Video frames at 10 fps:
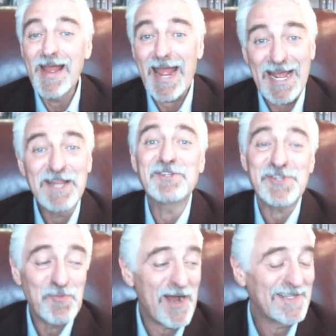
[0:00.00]
And
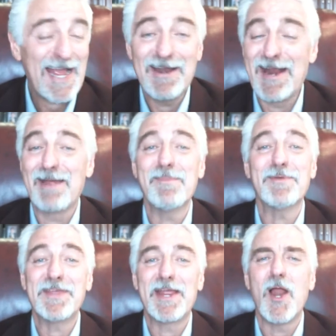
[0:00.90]
she walked out, and I
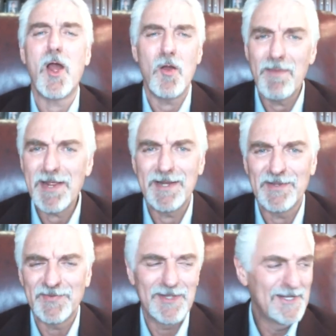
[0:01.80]
remember thinking, oh my
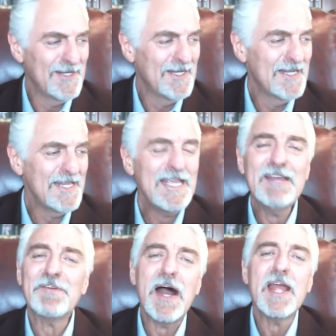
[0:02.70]
goodness,
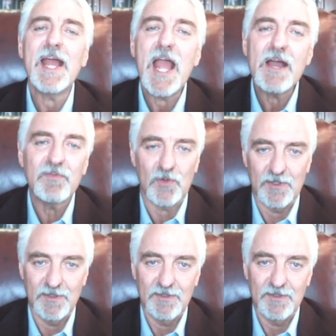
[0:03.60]
if I ever